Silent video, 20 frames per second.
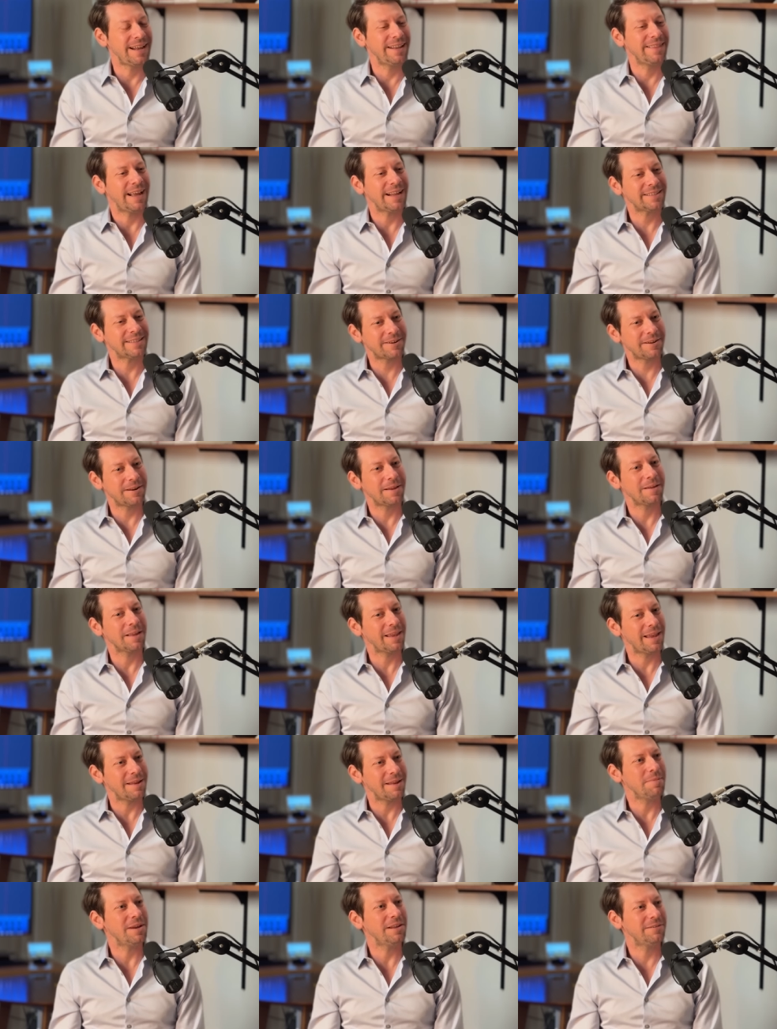and that's going to
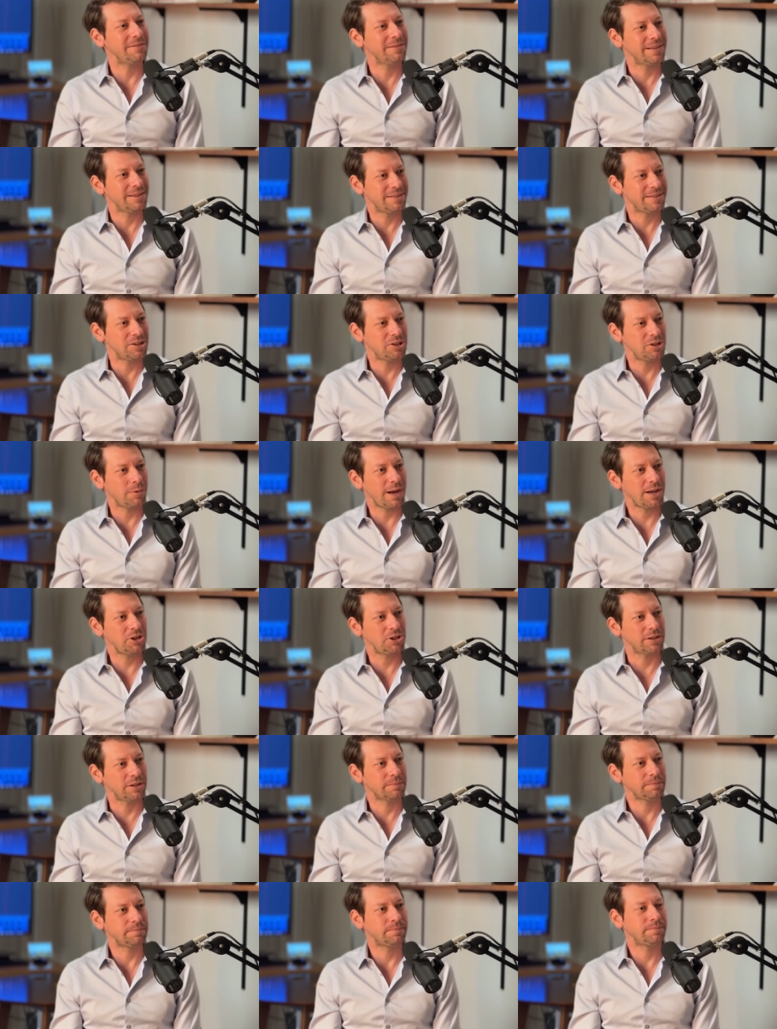get me through the situation.